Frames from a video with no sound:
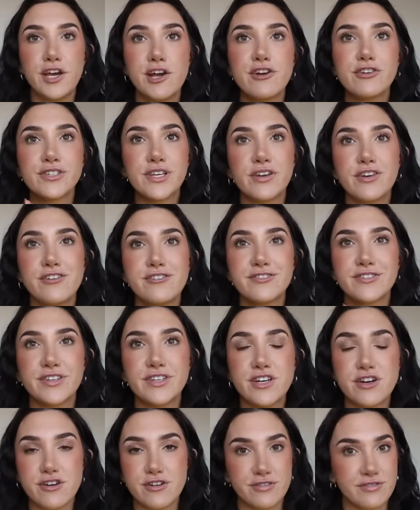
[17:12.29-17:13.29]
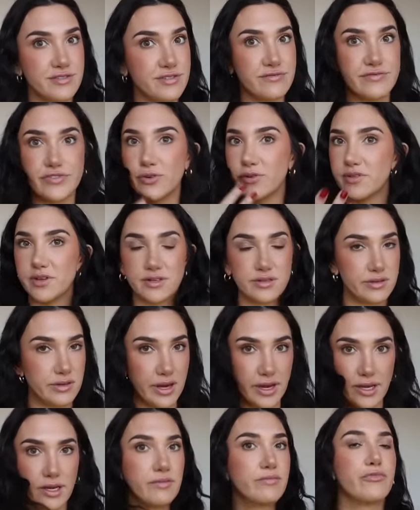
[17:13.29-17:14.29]
Years and years and years of doing this,
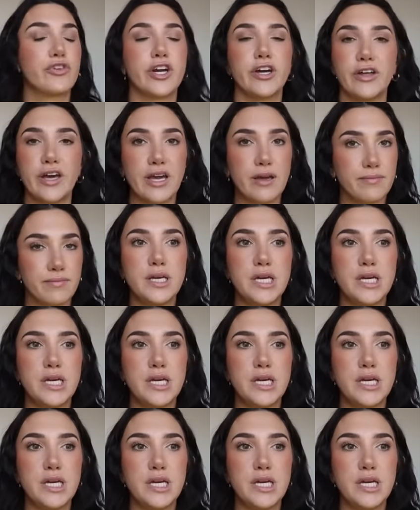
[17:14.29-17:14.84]
like really.